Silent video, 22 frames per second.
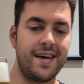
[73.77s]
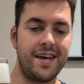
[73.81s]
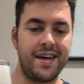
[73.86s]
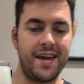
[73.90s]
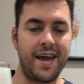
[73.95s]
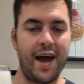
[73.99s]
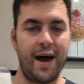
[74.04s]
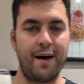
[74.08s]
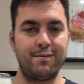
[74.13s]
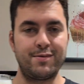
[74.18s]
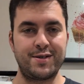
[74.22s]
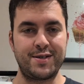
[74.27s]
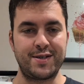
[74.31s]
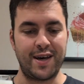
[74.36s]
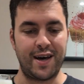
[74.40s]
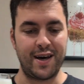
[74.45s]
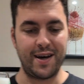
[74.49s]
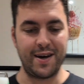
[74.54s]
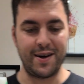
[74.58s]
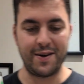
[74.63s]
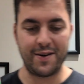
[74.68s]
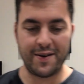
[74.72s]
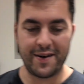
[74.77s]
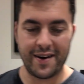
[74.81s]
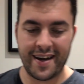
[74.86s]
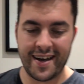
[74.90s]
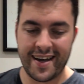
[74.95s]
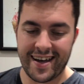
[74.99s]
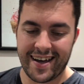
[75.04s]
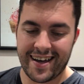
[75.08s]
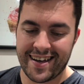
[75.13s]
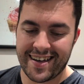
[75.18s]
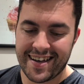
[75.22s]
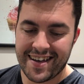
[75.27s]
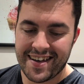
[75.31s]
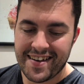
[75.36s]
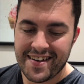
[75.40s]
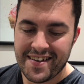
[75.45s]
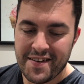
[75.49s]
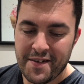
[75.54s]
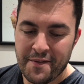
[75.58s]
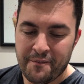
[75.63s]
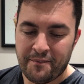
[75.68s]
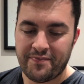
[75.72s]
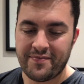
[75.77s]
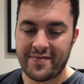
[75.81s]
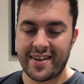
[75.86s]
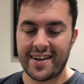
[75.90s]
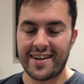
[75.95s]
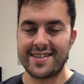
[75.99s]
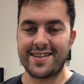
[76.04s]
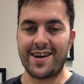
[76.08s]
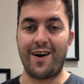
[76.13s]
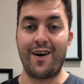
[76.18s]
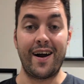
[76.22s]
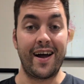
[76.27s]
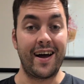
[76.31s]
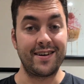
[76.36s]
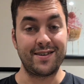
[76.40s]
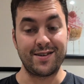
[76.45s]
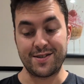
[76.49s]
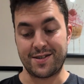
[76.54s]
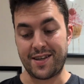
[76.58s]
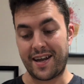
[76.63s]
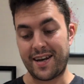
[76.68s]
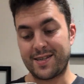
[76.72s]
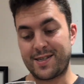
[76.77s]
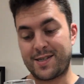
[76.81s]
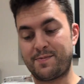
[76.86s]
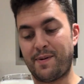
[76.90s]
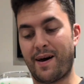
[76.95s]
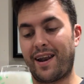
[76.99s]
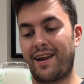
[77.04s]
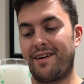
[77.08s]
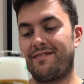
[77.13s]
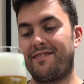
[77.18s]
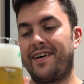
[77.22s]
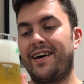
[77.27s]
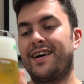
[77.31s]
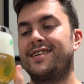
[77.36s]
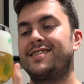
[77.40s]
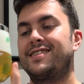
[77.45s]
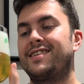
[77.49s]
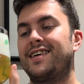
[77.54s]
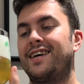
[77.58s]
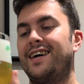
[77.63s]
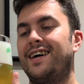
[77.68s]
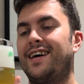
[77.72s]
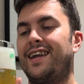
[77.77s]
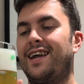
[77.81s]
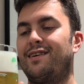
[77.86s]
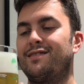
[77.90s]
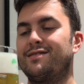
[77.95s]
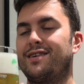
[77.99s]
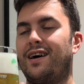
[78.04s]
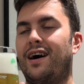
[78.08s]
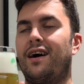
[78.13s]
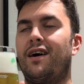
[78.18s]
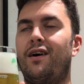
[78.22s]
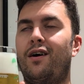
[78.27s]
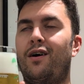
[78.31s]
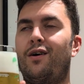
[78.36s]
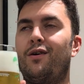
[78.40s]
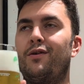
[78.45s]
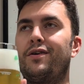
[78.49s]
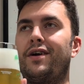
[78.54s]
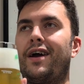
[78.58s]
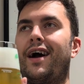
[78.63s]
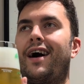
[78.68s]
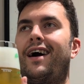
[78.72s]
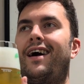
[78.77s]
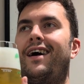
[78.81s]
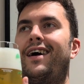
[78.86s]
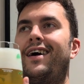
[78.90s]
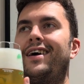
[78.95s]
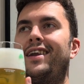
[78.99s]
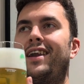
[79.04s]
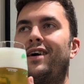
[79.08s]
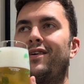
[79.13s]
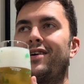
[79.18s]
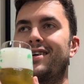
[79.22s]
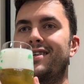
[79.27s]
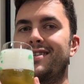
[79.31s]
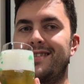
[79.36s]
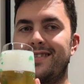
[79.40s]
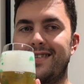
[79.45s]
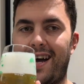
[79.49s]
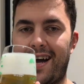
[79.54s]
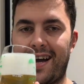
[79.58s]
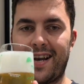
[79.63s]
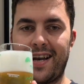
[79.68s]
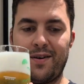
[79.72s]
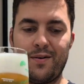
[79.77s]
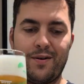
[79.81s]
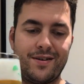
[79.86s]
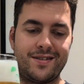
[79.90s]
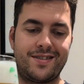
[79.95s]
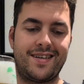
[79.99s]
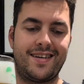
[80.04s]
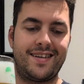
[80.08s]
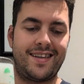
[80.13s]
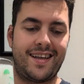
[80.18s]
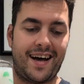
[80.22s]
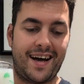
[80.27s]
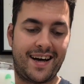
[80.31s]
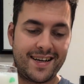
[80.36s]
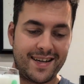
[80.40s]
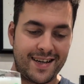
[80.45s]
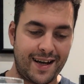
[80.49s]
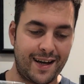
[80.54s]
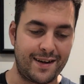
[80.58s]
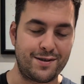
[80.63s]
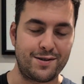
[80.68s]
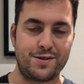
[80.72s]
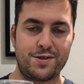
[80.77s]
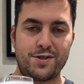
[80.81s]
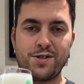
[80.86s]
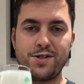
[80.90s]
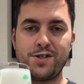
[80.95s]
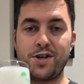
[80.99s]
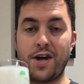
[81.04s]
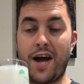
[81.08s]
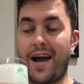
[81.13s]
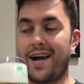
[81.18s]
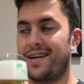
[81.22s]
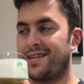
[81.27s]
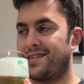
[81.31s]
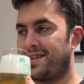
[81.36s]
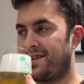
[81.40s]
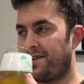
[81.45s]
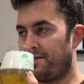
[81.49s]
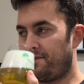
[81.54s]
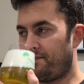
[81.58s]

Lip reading: Yep, so, sorry, I just had a smell of this, and I was like, oh yeah, I know exactly what's in that, and I just checked.